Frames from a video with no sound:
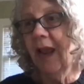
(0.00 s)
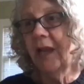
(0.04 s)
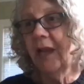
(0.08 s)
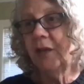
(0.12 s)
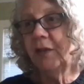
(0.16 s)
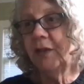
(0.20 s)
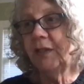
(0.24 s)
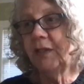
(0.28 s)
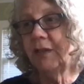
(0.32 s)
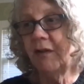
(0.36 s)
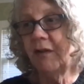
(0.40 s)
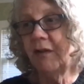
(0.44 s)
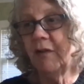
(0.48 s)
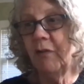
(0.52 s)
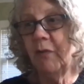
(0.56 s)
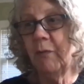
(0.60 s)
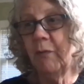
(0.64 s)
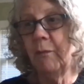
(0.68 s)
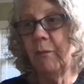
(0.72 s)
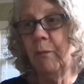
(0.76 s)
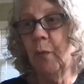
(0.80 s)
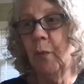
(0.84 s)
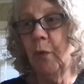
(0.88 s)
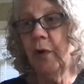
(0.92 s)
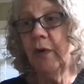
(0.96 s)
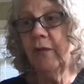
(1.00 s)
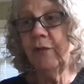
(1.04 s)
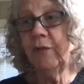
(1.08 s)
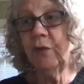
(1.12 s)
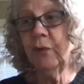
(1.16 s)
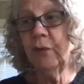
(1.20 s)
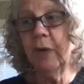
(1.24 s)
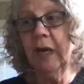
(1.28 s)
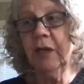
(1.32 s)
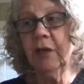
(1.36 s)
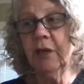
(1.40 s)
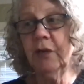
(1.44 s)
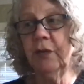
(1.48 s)
She's on the board of
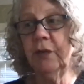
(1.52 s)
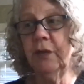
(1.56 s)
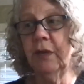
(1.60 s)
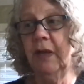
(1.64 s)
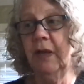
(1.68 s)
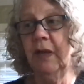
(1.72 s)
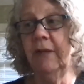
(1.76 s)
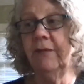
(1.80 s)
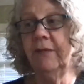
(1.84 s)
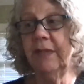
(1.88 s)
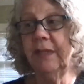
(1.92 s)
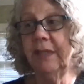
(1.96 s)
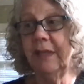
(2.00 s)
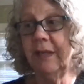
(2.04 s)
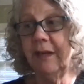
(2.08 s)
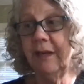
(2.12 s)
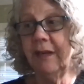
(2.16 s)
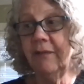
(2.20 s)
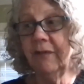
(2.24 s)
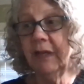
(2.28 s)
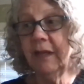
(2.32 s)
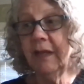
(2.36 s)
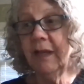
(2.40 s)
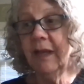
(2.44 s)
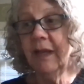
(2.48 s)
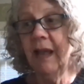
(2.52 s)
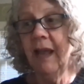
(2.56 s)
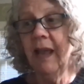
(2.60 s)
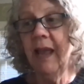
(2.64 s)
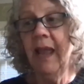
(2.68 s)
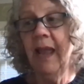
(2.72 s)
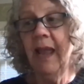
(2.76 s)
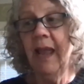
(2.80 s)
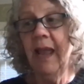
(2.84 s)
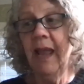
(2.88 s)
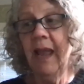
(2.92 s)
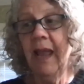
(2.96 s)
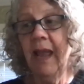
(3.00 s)
directors of TIVA
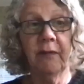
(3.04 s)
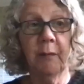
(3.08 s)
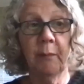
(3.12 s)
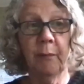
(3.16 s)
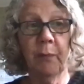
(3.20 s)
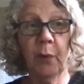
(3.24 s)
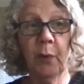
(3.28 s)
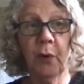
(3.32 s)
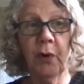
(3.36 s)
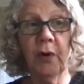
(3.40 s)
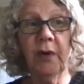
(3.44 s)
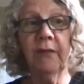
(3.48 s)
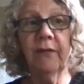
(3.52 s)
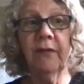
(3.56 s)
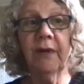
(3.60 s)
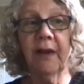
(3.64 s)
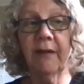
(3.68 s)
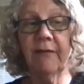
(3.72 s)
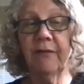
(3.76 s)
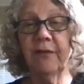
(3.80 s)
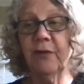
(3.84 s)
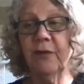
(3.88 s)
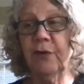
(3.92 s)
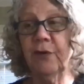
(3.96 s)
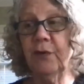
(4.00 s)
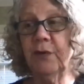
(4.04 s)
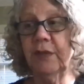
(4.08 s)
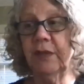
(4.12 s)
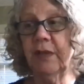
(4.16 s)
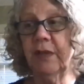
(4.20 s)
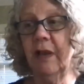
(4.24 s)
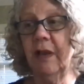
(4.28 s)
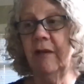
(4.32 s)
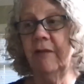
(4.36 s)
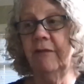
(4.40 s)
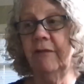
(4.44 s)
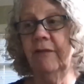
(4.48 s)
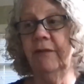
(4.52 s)
and on the board of governors
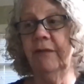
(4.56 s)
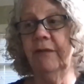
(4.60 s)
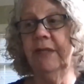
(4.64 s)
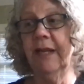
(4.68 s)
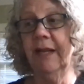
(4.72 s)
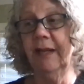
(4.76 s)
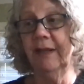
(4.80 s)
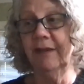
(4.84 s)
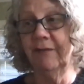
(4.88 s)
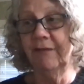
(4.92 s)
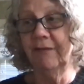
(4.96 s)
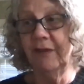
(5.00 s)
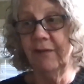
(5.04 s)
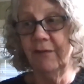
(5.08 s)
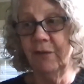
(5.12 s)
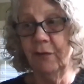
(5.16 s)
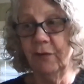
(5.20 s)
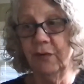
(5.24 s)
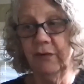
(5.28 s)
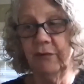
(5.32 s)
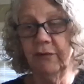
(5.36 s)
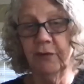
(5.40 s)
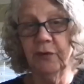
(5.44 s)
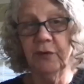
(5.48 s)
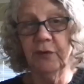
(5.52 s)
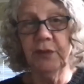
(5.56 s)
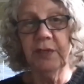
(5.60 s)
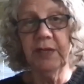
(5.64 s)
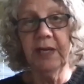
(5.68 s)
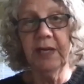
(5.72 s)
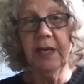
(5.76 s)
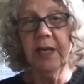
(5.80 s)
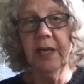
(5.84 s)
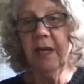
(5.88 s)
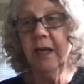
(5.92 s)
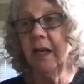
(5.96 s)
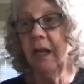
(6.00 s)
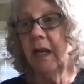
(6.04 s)
of Tel Aviv
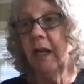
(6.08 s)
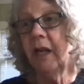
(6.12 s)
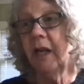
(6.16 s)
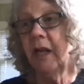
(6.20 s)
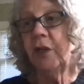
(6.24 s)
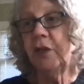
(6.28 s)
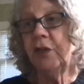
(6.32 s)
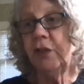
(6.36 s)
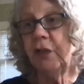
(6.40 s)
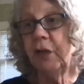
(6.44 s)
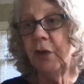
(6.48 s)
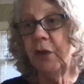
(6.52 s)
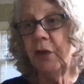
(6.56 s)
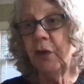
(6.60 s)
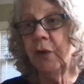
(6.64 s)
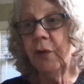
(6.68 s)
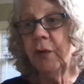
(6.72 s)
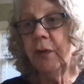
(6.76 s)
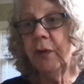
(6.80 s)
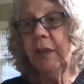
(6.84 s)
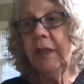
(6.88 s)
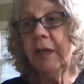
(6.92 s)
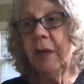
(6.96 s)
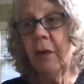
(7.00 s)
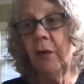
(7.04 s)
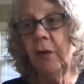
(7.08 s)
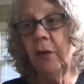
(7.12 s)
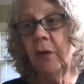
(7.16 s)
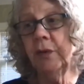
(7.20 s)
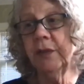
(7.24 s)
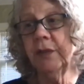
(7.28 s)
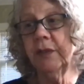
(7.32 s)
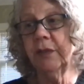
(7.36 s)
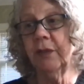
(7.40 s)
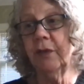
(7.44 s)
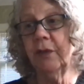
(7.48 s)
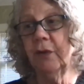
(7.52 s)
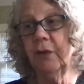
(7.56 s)
University. She currently
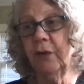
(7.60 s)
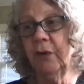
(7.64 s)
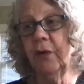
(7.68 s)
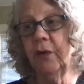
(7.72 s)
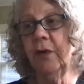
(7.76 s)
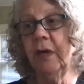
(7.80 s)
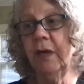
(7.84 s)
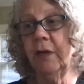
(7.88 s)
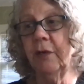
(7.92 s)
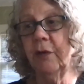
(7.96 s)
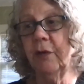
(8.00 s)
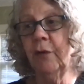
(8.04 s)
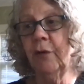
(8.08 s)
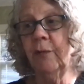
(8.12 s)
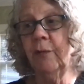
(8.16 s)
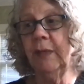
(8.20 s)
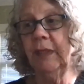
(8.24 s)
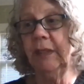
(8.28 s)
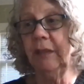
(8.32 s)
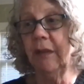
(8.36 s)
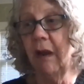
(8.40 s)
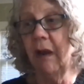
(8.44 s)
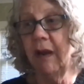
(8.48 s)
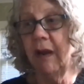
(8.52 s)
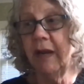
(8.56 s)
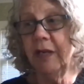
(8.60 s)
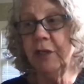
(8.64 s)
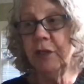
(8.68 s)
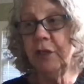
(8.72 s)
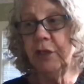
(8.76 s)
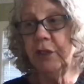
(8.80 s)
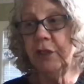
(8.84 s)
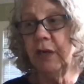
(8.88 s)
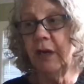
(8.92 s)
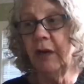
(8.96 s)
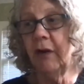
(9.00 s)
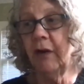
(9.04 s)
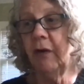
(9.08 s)
holds the Kurt and Herman Lyon
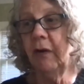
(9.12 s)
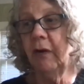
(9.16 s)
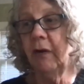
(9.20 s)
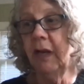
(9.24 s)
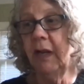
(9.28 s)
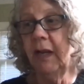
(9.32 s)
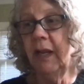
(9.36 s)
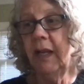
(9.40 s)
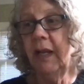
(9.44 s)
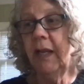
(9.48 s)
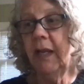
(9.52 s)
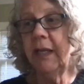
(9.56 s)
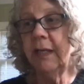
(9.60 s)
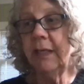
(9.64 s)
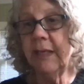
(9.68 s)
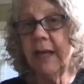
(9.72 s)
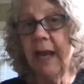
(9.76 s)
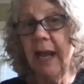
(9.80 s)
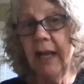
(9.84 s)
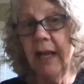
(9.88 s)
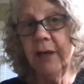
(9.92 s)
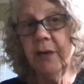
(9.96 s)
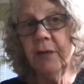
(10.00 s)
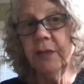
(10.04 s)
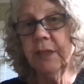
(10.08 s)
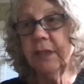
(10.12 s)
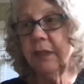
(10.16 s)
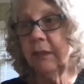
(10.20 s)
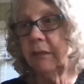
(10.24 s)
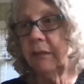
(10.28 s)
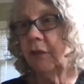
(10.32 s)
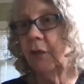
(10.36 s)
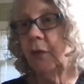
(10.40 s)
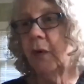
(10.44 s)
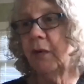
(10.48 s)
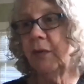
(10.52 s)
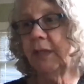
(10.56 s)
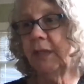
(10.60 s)
Chair in
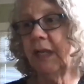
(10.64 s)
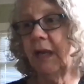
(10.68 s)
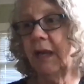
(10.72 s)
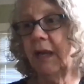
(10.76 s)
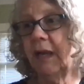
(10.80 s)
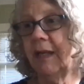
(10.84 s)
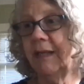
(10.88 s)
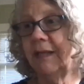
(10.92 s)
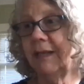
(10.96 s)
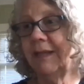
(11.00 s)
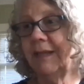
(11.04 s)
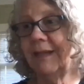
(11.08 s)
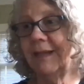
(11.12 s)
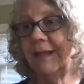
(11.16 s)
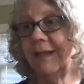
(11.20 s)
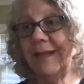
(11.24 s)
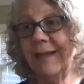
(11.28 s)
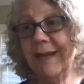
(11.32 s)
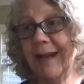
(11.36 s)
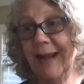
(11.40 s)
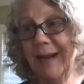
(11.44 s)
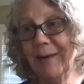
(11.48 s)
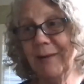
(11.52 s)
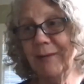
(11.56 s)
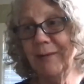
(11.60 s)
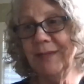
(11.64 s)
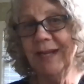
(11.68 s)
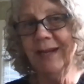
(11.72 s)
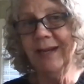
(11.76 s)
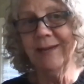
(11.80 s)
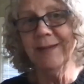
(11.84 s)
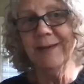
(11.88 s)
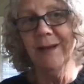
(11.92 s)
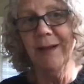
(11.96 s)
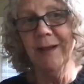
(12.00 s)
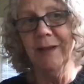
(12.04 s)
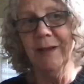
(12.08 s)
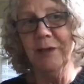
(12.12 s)
Neurosciences and
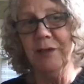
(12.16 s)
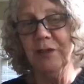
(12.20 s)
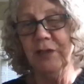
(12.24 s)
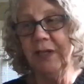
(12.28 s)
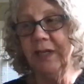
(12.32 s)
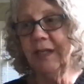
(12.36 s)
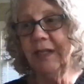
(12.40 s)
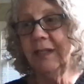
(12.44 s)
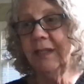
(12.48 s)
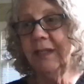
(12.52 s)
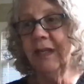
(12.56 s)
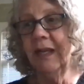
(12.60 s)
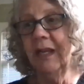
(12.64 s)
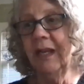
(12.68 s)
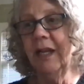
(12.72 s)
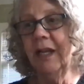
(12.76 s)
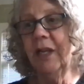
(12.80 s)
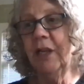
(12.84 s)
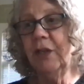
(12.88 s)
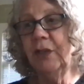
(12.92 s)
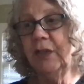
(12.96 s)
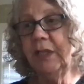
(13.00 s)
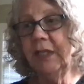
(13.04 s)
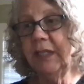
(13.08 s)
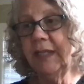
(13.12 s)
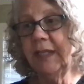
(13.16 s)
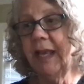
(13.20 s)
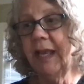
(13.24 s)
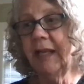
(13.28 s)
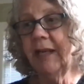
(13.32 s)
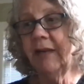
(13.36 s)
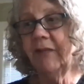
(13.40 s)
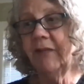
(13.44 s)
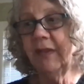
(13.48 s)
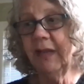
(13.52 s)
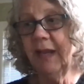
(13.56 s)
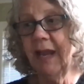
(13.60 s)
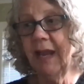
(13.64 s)
Nanotechnologies. She's head
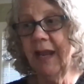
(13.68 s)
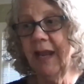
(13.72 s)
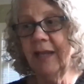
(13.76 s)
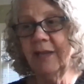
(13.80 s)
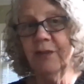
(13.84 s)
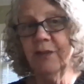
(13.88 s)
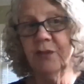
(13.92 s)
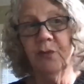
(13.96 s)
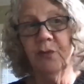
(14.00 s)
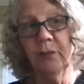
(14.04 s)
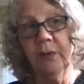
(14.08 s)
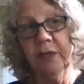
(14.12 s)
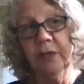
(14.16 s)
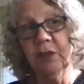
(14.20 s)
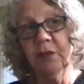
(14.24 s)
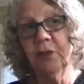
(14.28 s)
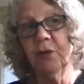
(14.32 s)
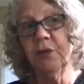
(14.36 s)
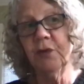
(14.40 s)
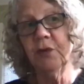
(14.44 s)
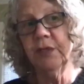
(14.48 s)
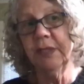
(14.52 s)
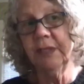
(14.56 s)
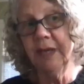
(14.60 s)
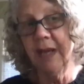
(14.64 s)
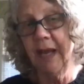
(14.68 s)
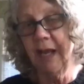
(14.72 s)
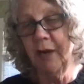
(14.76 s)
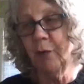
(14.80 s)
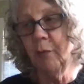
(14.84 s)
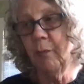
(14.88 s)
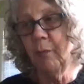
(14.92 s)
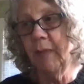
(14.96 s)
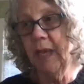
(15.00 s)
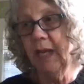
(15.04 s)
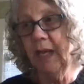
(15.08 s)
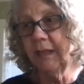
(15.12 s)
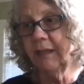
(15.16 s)
of the Cancer Research and
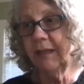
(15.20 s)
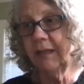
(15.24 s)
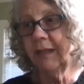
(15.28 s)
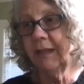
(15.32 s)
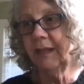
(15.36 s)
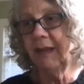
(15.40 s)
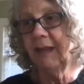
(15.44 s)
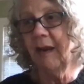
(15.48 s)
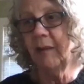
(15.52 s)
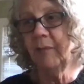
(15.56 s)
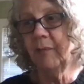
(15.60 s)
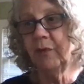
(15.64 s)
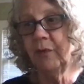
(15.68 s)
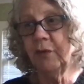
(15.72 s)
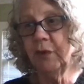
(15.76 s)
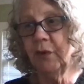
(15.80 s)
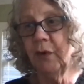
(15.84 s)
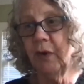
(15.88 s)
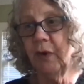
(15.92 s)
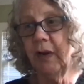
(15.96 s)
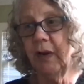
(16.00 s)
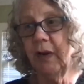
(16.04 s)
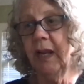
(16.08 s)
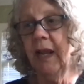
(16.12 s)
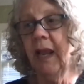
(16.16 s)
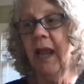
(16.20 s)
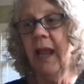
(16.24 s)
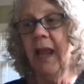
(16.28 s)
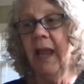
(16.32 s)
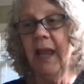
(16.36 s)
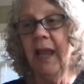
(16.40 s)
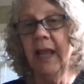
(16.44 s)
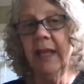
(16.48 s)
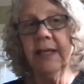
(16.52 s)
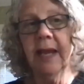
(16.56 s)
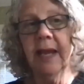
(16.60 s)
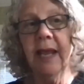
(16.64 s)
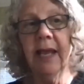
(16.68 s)
Nanomedicine Laboratory
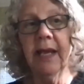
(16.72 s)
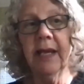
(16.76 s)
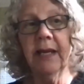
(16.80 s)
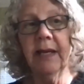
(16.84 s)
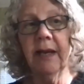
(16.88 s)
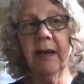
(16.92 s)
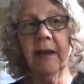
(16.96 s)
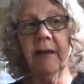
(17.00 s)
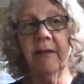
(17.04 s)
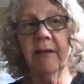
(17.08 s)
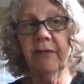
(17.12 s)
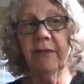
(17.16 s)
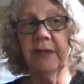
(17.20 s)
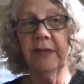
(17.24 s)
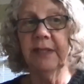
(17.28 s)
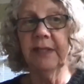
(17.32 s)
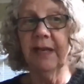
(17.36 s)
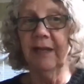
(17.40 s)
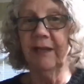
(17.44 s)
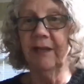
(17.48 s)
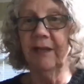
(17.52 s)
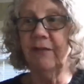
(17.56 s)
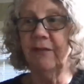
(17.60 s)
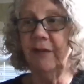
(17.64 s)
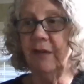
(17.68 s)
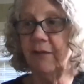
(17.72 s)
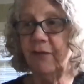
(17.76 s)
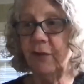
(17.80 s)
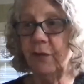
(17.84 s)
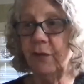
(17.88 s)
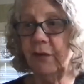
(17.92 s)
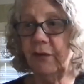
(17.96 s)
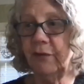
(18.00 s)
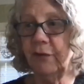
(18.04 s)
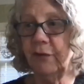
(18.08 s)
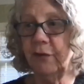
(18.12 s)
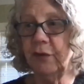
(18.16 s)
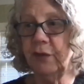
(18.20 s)
and head of the Tel Aviv
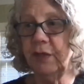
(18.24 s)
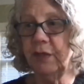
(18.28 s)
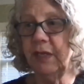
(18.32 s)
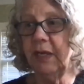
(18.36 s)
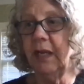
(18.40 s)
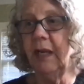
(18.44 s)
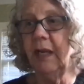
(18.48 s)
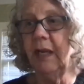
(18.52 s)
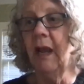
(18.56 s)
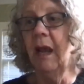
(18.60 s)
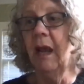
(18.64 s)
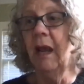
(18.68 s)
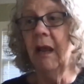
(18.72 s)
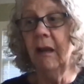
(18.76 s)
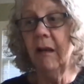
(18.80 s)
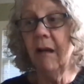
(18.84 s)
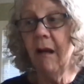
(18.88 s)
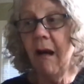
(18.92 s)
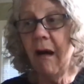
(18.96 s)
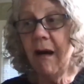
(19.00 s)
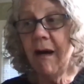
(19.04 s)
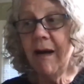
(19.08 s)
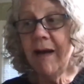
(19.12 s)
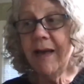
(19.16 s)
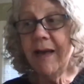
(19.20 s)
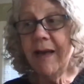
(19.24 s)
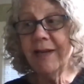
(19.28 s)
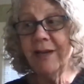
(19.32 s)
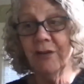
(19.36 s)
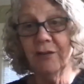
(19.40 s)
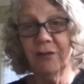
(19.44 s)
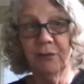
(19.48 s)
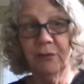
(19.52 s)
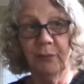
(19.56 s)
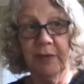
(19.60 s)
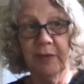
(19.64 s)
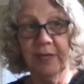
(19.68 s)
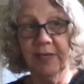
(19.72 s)
University Con
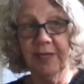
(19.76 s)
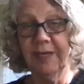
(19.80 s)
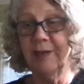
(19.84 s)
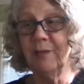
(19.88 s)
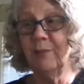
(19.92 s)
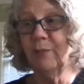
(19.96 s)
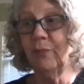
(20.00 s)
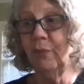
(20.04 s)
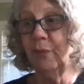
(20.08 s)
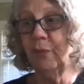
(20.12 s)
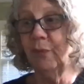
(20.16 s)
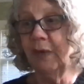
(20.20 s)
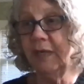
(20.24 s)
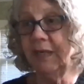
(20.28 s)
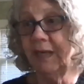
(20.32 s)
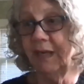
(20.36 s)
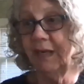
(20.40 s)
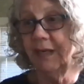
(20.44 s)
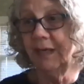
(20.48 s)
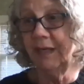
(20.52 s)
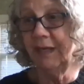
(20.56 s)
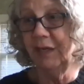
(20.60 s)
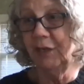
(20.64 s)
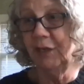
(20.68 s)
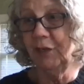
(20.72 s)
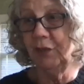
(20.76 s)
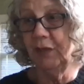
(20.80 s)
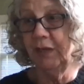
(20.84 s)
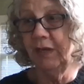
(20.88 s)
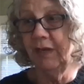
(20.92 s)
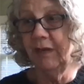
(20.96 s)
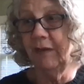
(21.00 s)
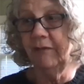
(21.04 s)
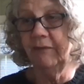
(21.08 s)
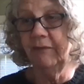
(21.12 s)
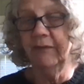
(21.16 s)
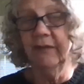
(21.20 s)
3D Printing Initiative.